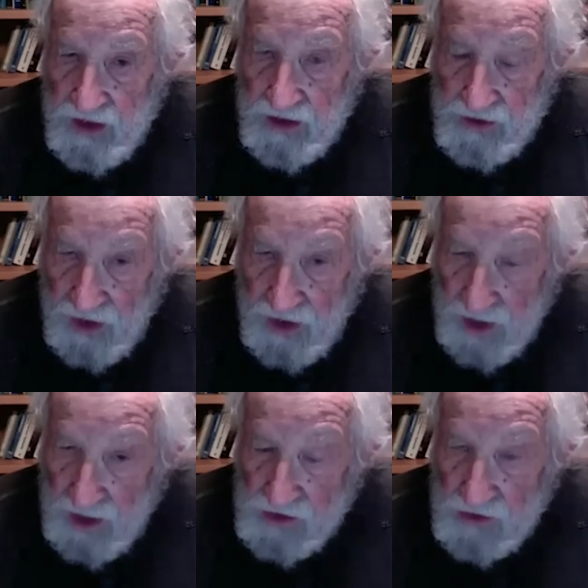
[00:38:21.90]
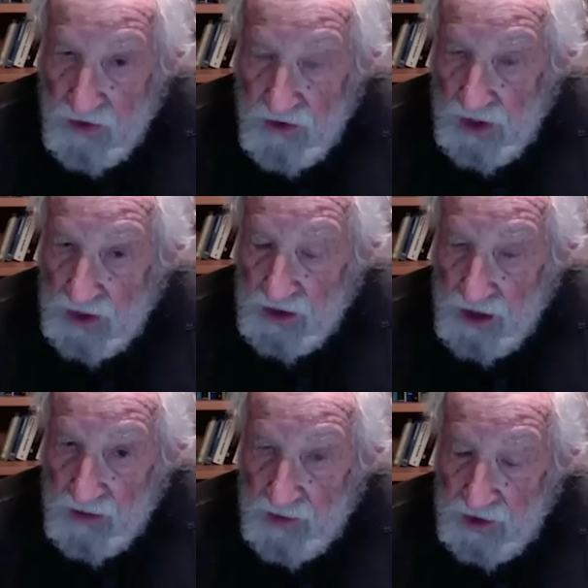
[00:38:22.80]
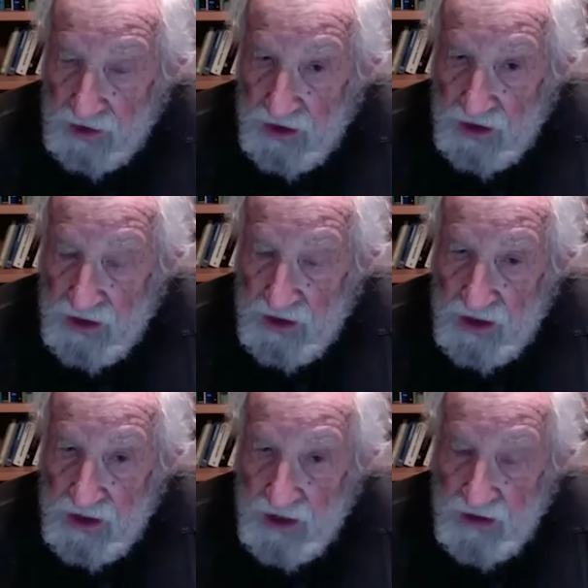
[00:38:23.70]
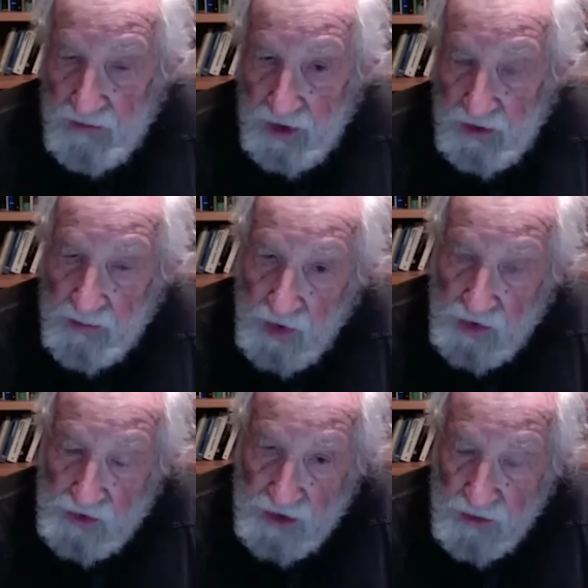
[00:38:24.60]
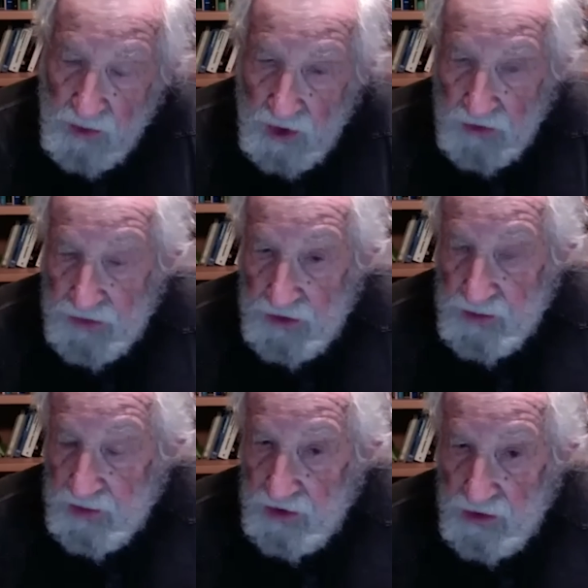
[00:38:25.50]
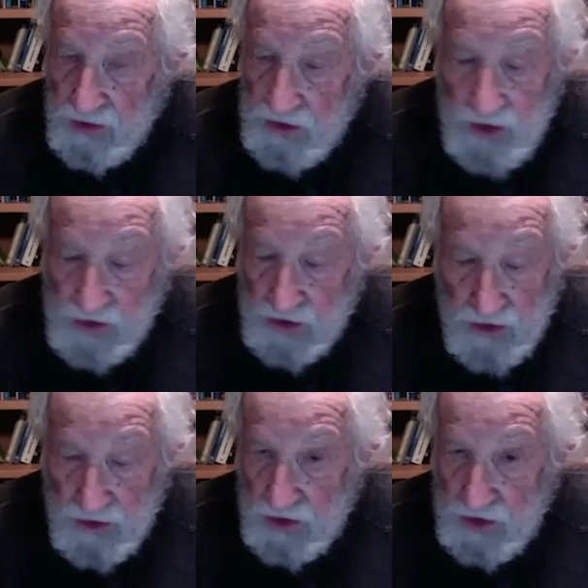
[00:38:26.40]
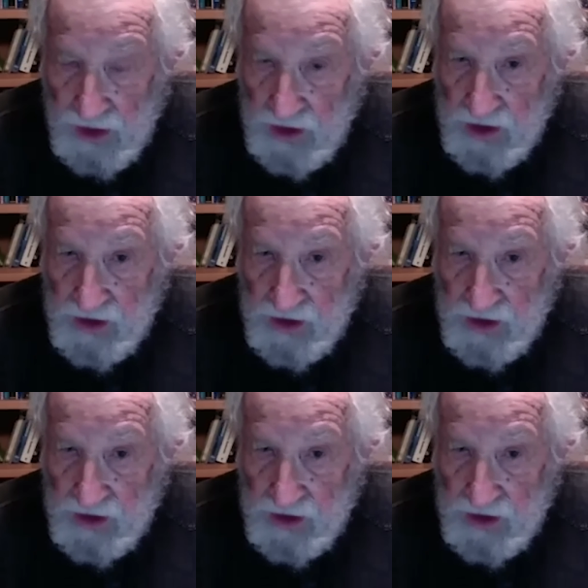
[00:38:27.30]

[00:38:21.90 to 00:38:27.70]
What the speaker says: China has grown economically, but most of the wealth that's produced doesn't go to China.